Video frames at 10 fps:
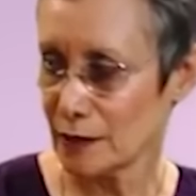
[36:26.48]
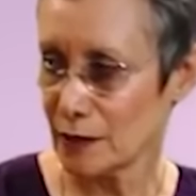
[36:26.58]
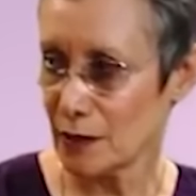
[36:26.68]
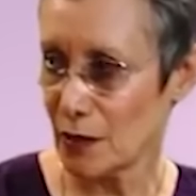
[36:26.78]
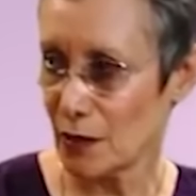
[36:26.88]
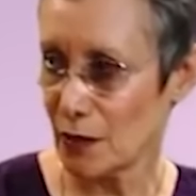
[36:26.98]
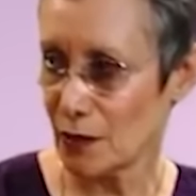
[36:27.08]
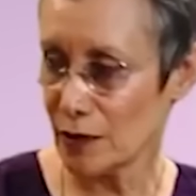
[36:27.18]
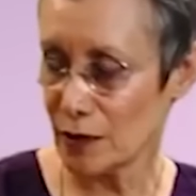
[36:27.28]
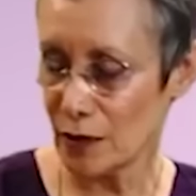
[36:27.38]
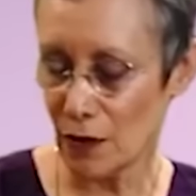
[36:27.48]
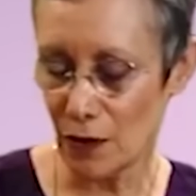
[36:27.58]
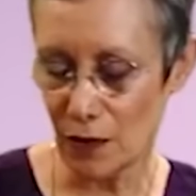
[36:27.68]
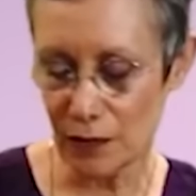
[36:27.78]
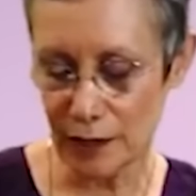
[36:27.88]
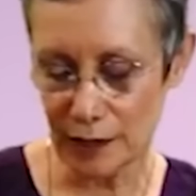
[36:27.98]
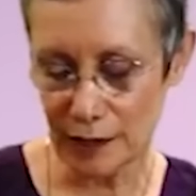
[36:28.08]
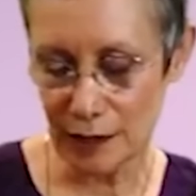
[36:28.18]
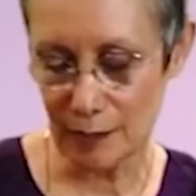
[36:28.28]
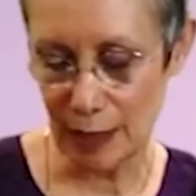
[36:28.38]
know that you're holding
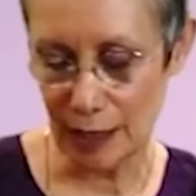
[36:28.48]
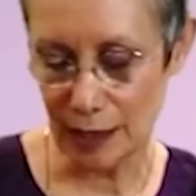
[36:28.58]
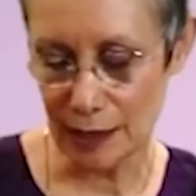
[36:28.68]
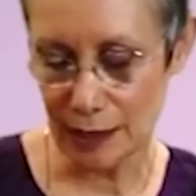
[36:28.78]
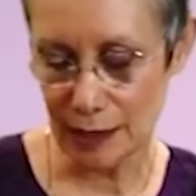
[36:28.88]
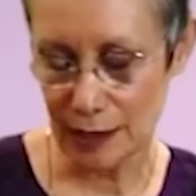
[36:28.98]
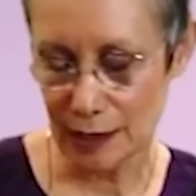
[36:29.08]
this space